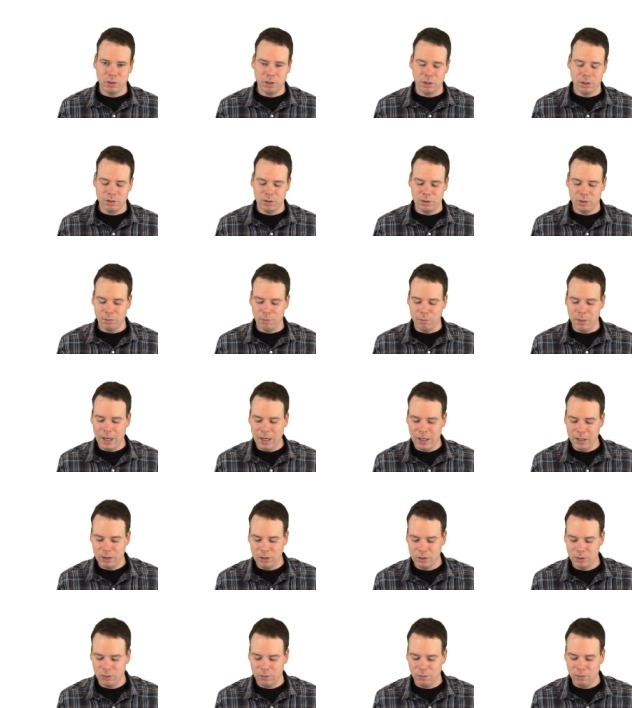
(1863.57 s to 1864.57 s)
on its domain,
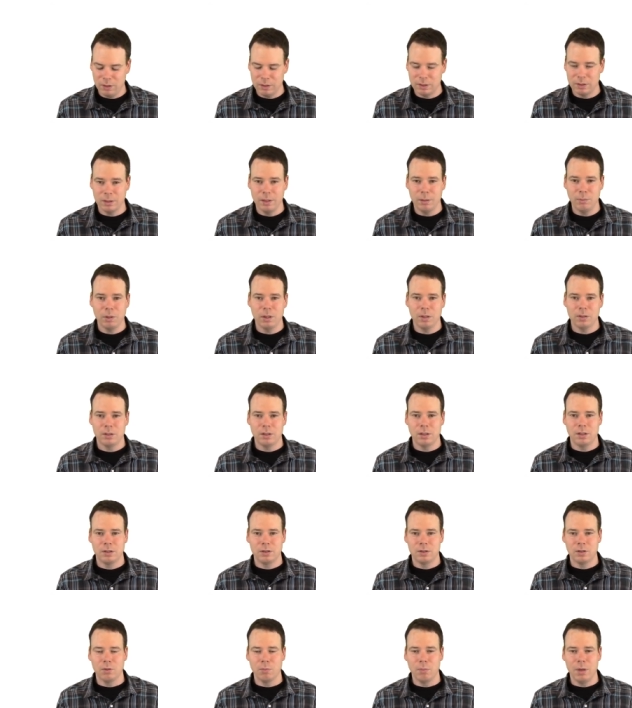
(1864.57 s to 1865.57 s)
so if this limit is in
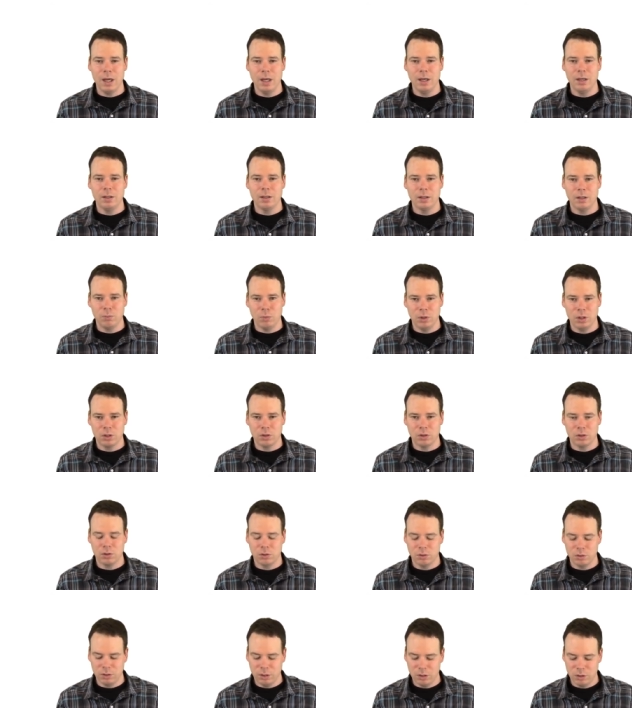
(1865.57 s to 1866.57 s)
its domain, then we can
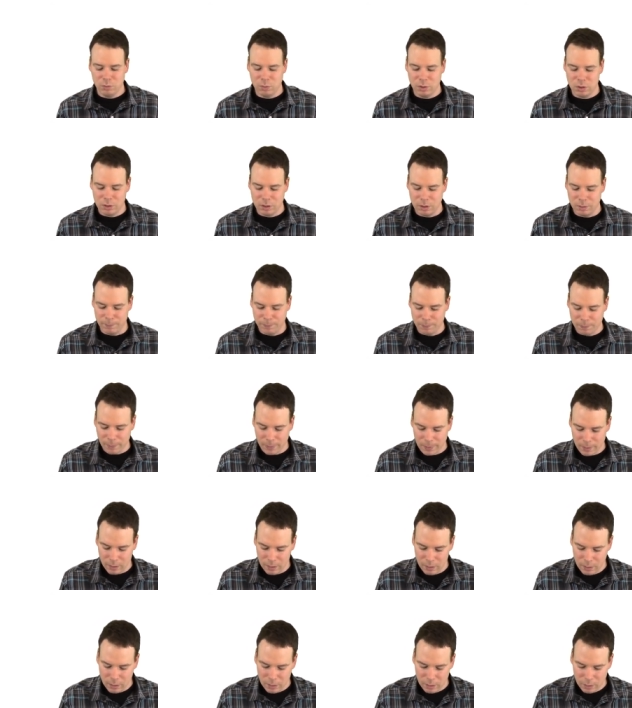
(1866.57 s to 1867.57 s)
certainly switch them.
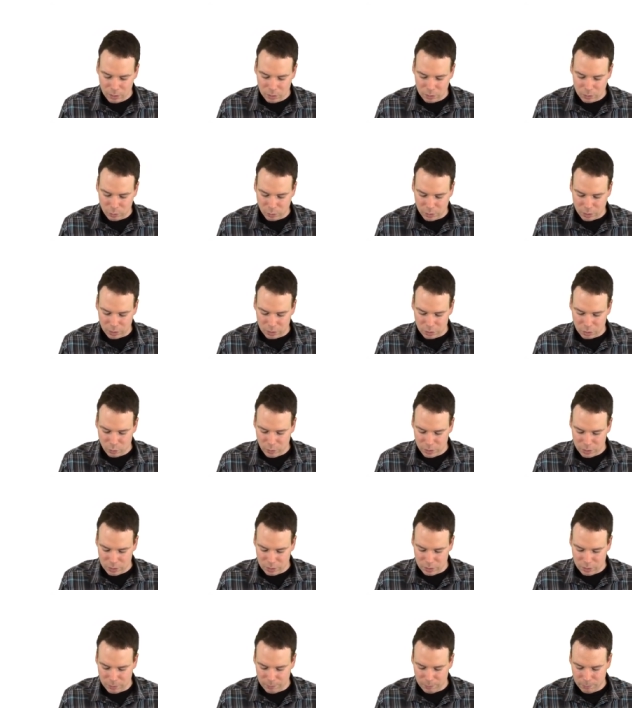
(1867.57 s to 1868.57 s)
So we're going to
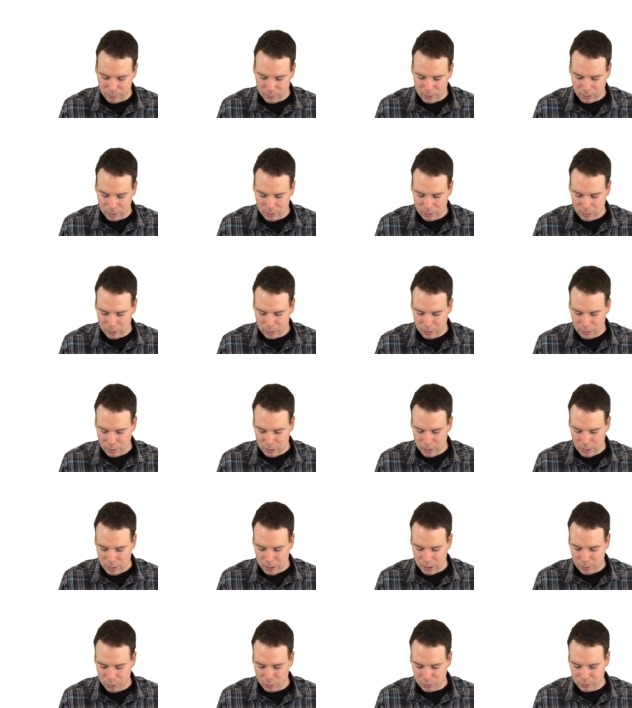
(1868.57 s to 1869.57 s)
switch them,
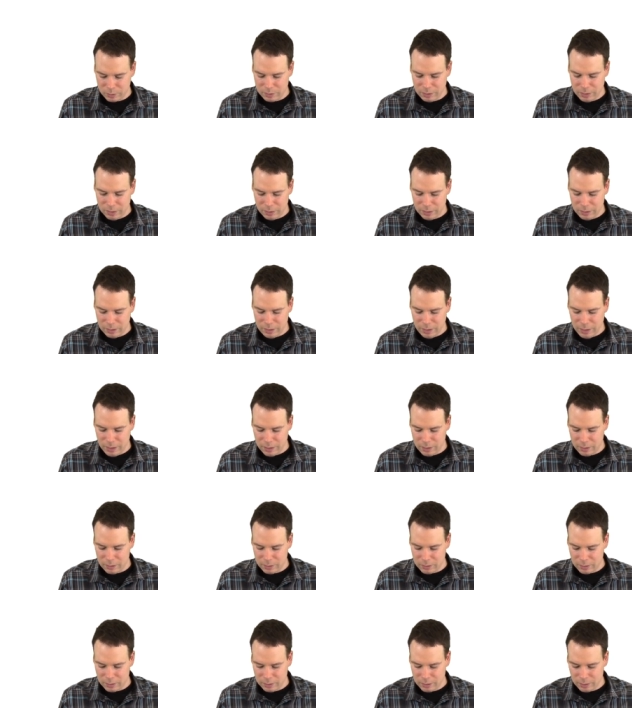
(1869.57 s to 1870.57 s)
and we'll see in the
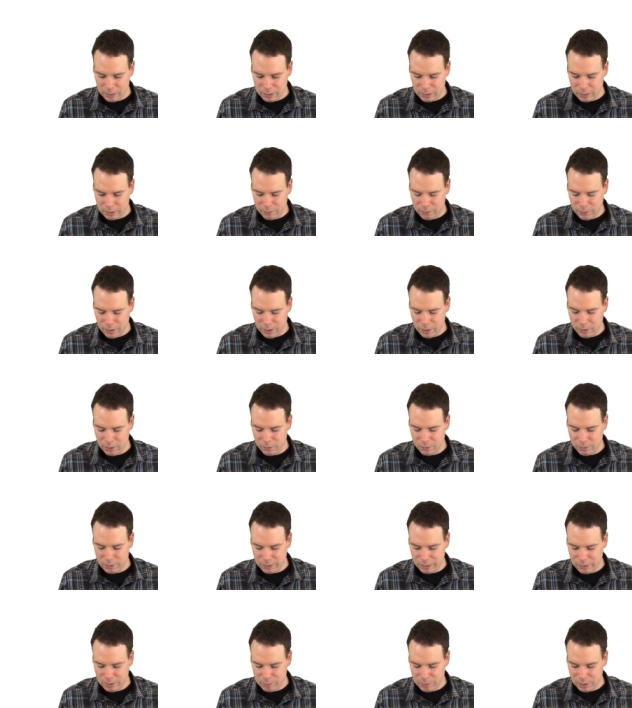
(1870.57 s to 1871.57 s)
end that the value of
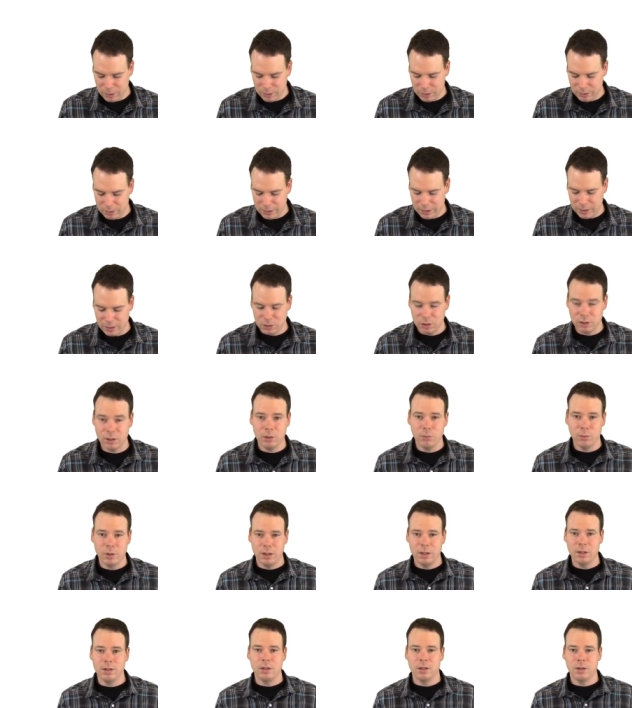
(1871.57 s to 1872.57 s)
the limit is actually
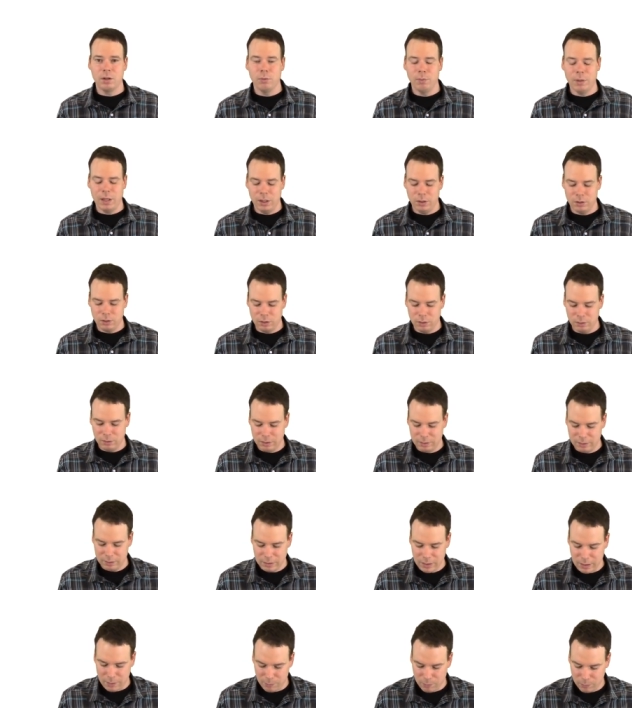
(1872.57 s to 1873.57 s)
within the domain, so this
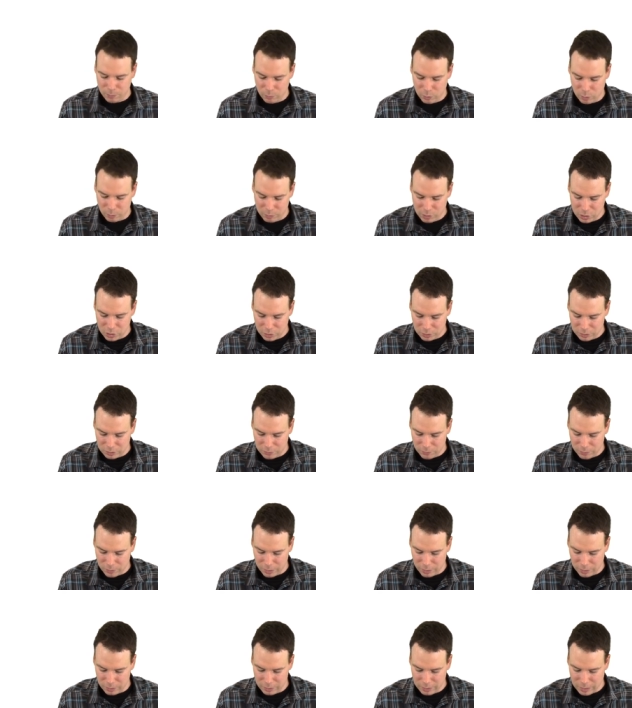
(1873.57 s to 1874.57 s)
step will be
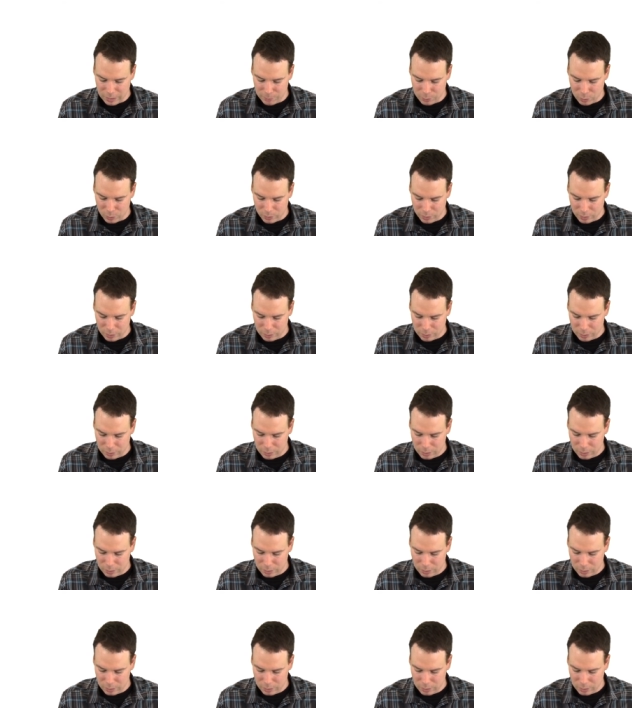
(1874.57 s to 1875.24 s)
justified at that point.